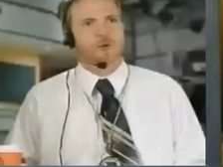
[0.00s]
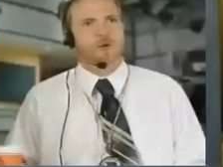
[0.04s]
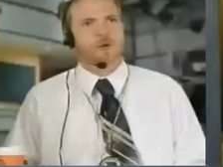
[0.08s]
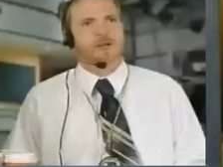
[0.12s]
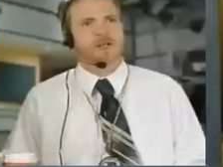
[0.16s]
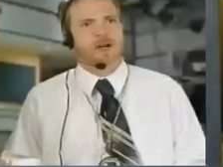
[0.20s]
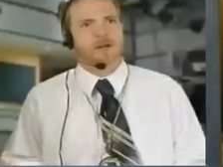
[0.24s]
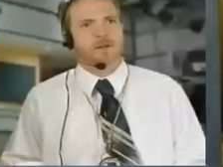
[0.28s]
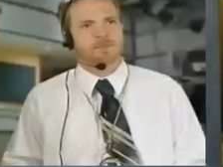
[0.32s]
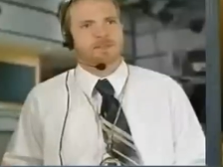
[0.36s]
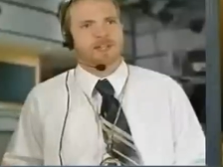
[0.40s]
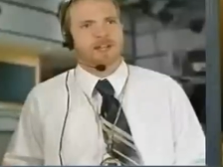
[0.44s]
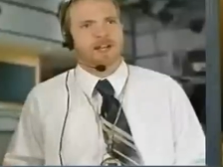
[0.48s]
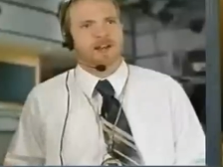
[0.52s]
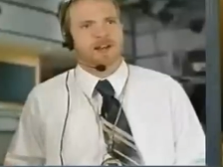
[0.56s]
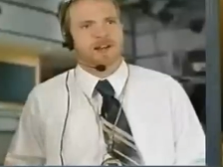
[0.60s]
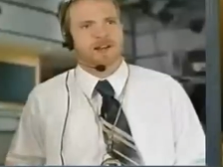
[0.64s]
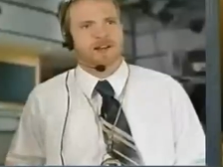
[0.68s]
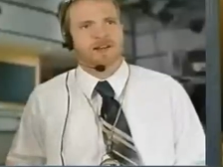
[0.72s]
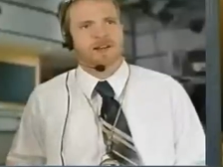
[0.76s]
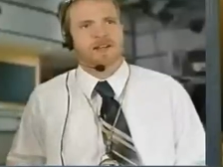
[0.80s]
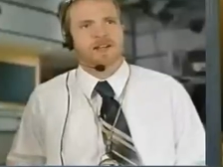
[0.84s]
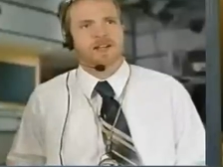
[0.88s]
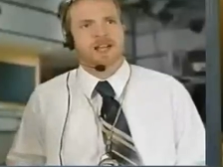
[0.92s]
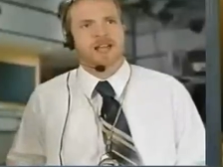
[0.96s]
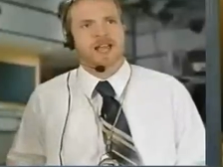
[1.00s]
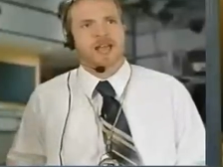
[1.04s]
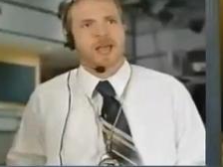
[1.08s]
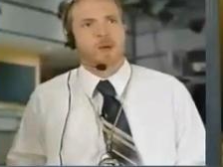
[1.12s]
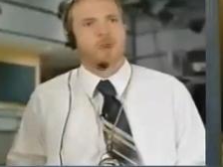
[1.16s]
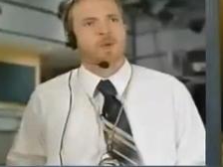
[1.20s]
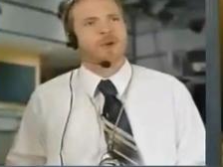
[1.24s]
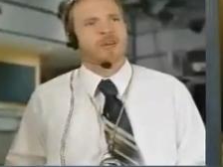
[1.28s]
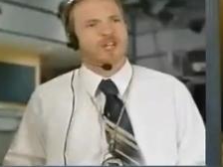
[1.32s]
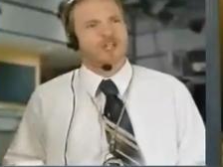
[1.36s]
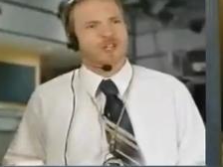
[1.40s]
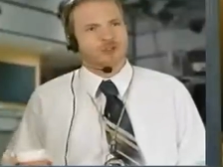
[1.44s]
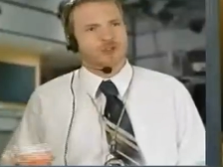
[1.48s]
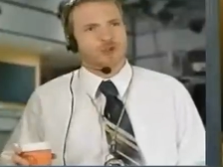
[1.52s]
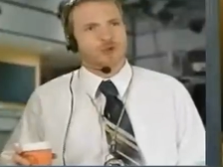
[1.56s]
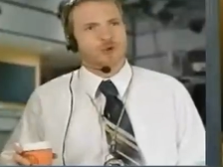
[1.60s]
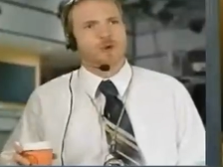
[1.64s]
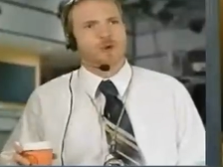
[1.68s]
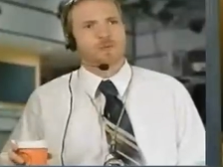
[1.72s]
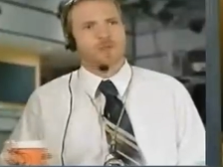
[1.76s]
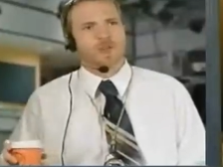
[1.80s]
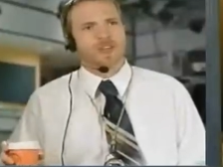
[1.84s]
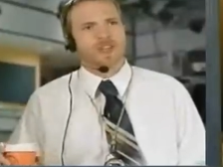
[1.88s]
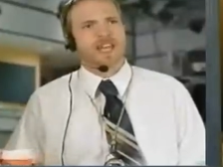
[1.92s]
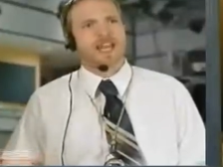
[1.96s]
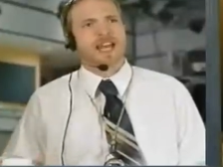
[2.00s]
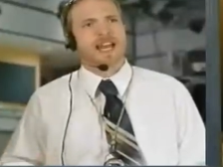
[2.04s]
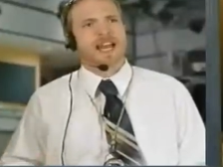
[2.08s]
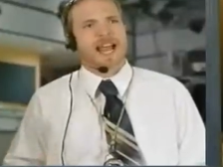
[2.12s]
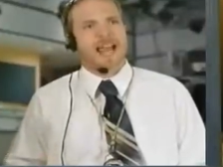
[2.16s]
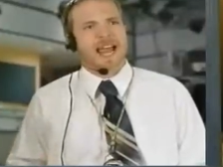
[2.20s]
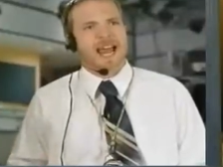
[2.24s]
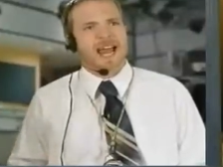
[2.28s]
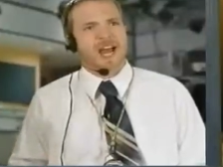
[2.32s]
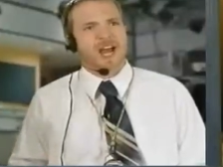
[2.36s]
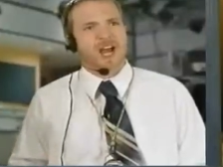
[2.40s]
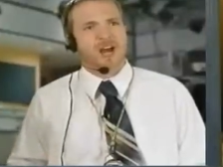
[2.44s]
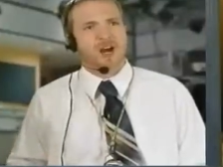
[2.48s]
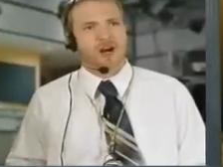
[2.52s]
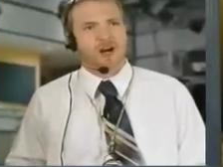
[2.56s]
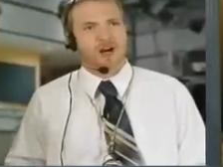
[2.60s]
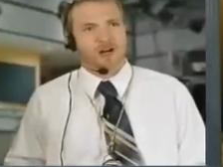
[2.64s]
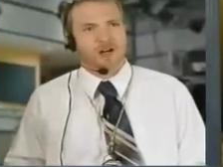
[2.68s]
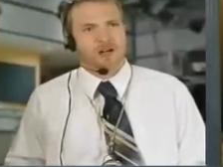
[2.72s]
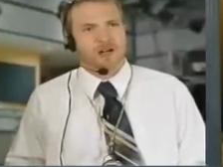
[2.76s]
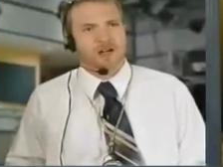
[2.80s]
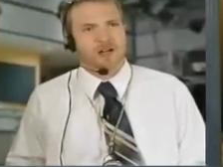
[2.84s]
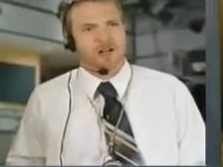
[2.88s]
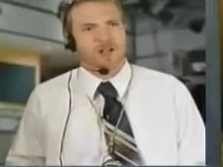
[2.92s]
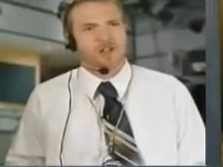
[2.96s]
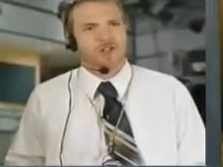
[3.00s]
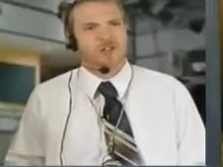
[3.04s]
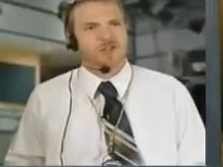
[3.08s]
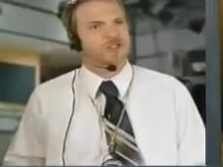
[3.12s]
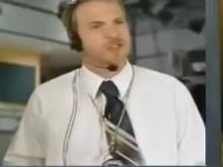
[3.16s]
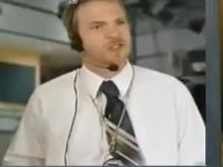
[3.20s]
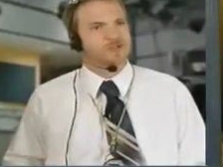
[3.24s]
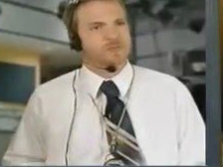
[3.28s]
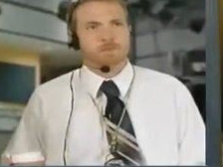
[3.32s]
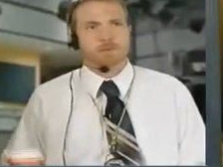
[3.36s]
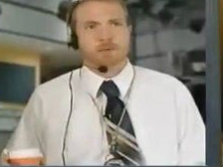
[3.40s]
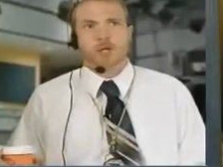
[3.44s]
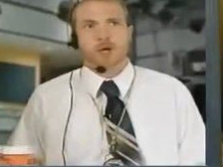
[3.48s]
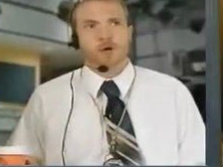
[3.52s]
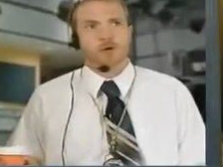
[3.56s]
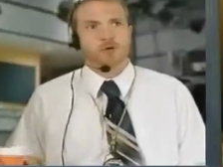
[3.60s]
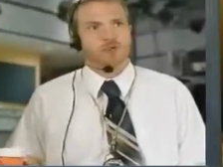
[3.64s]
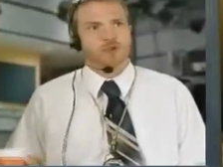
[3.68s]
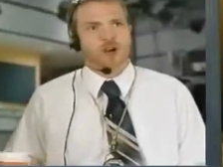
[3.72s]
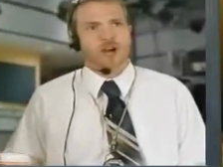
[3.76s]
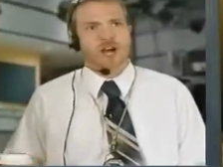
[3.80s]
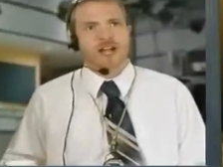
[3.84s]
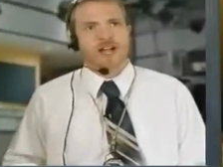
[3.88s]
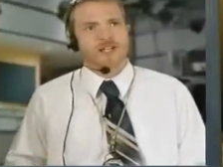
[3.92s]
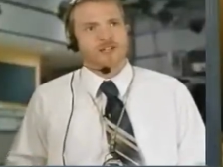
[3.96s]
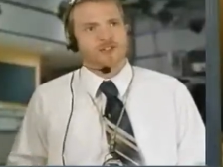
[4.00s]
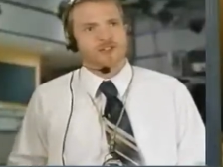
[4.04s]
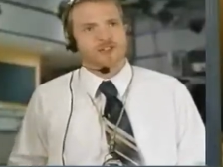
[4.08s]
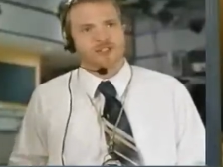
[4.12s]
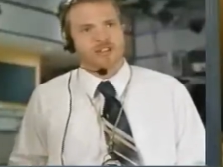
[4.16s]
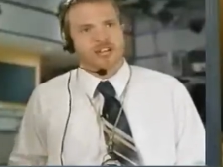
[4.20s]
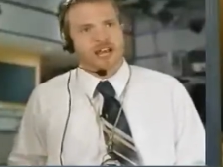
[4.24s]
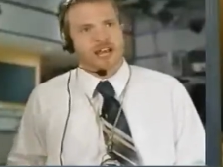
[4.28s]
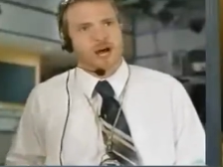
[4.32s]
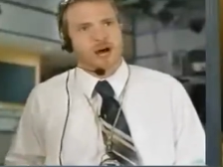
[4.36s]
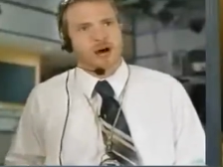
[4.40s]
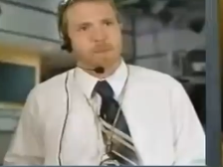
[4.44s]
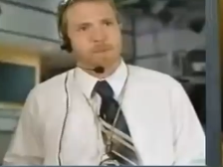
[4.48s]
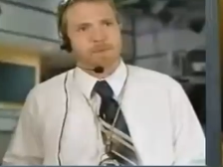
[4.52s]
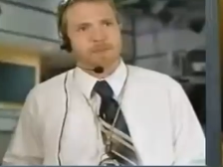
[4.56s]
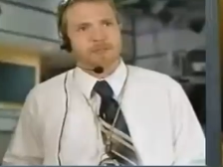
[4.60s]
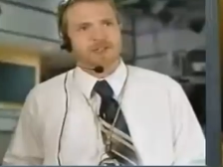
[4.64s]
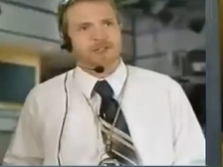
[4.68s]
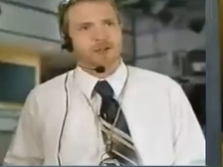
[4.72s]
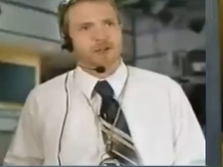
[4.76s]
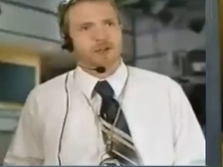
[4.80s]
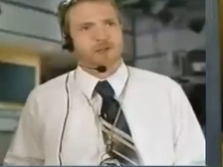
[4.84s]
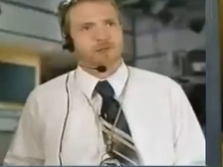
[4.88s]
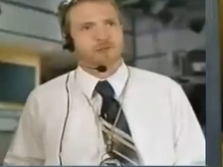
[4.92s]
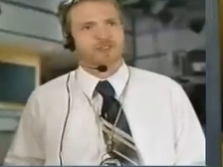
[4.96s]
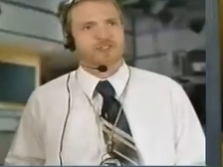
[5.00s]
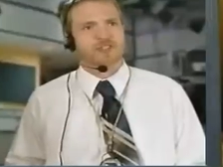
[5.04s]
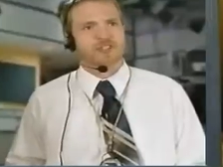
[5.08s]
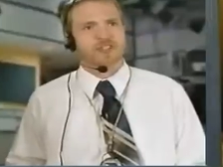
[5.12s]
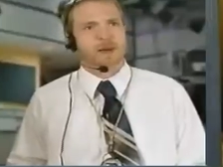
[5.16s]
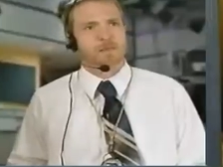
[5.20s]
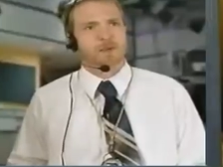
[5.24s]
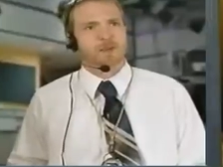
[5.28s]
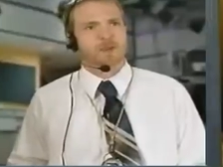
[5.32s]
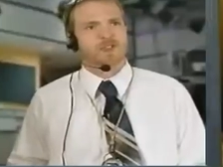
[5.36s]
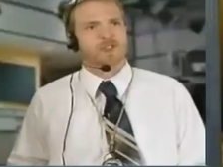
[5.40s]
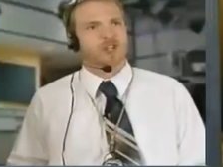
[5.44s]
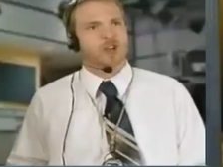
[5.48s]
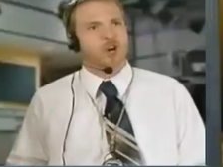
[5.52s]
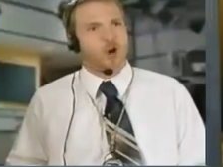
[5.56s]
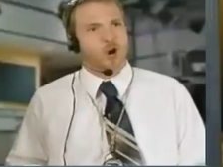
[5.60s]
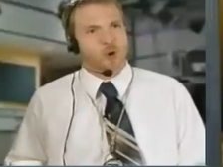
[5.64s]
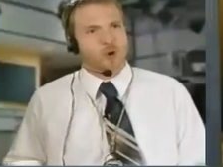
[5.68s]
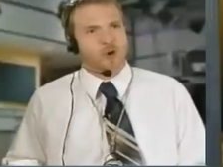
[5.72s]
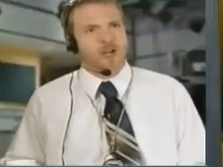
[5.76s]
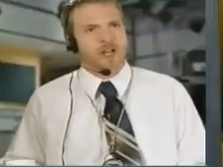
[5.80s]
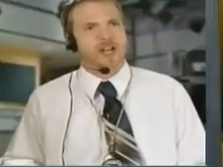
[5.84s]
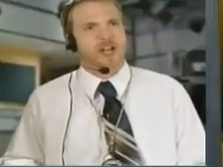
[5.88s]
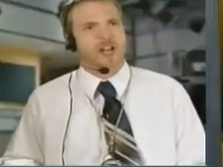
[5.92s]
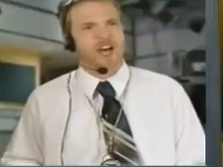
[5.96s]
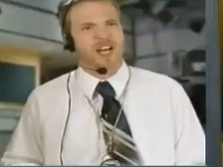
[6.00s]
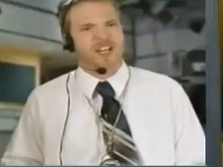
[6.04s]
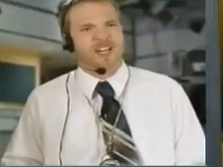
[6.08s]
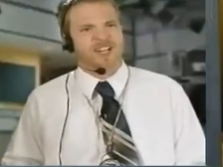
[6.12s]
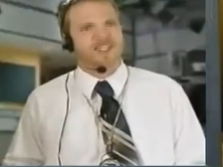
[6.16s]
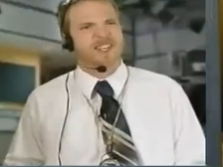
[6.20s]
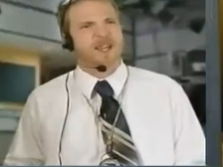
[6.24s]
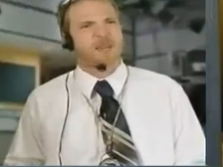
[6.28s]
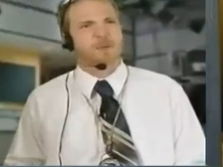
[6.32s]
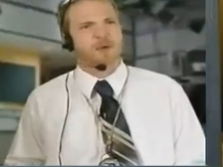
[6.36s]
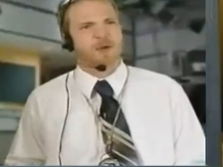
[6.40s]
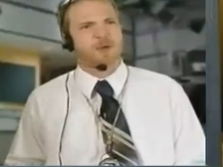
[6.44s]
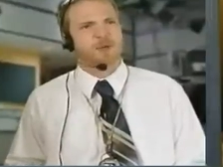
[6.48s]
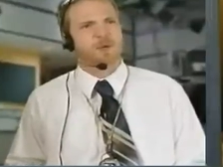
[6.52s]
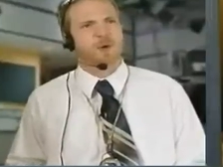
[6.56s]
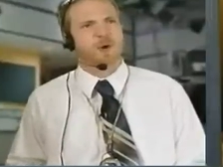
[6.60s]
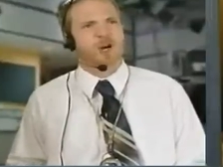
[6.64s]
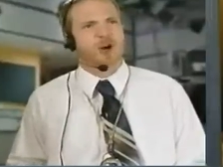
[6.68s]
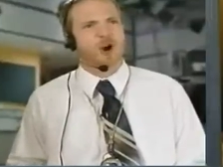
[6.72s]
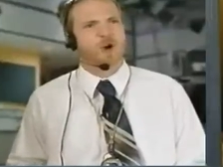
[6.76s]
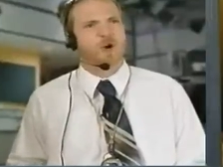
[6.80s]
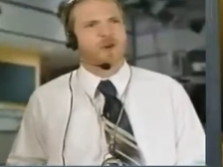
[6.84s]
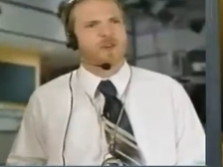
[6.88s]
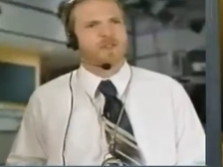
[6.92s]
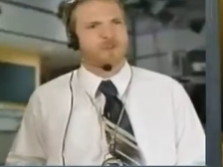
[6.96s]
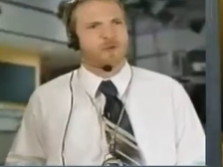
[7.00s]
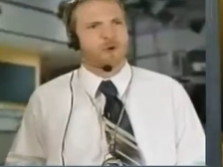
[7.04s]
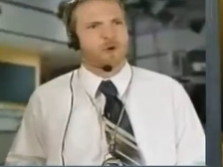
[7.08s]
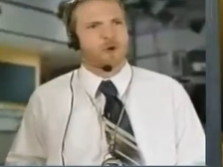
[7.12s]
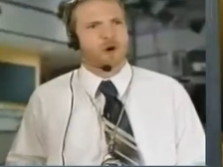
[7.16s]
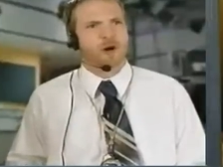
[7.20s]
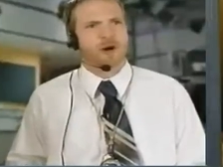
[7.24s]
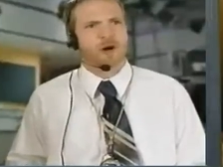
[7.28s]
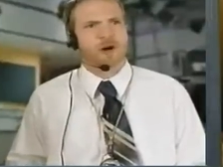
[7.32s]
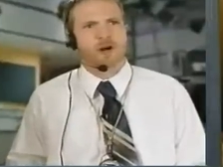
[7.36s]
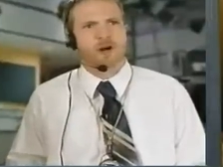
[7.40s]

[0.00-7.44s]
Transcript: fluid up there? And what are you doing with that hair? Do you just blow dry your scalp until it resembles a coconut? Is that what you were going for?